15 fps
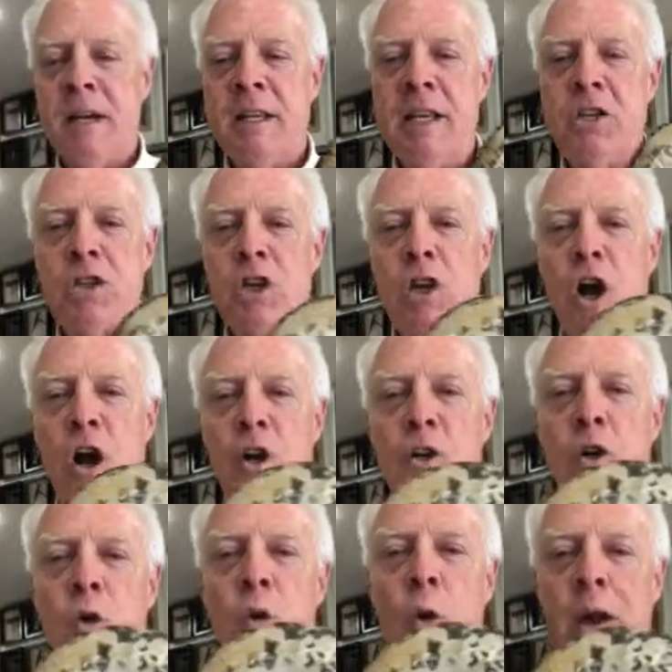These are
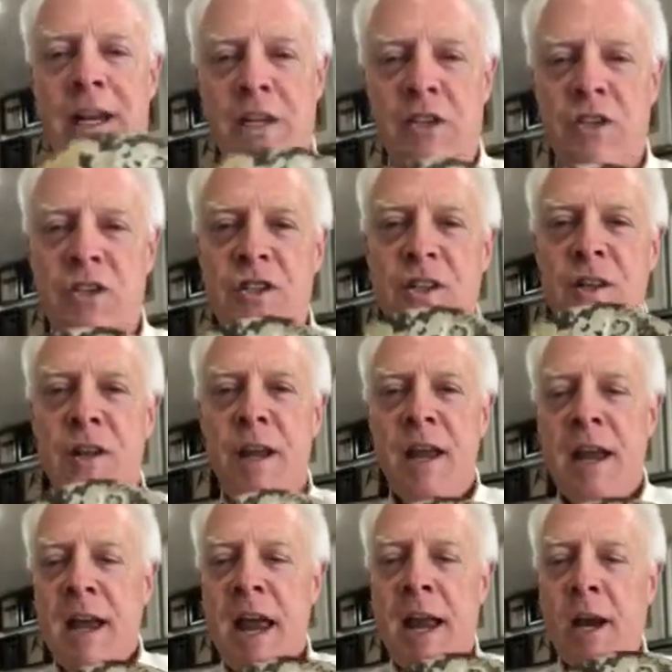called quoits.
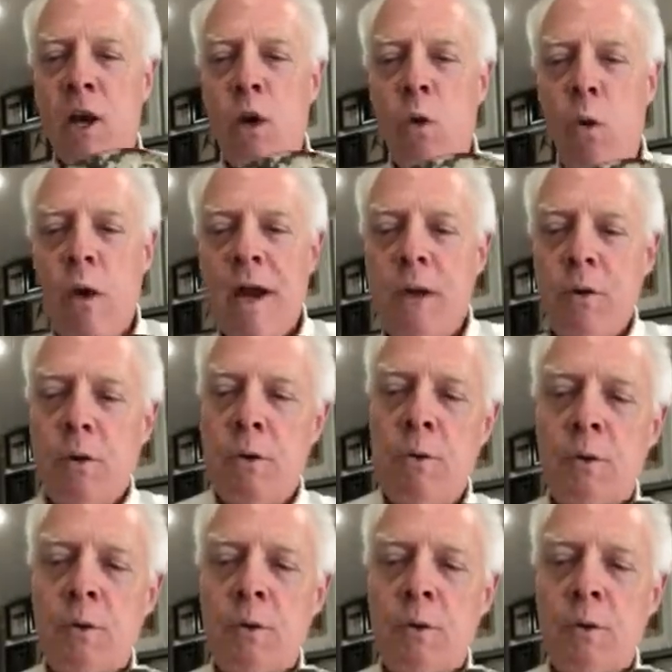And a quoit,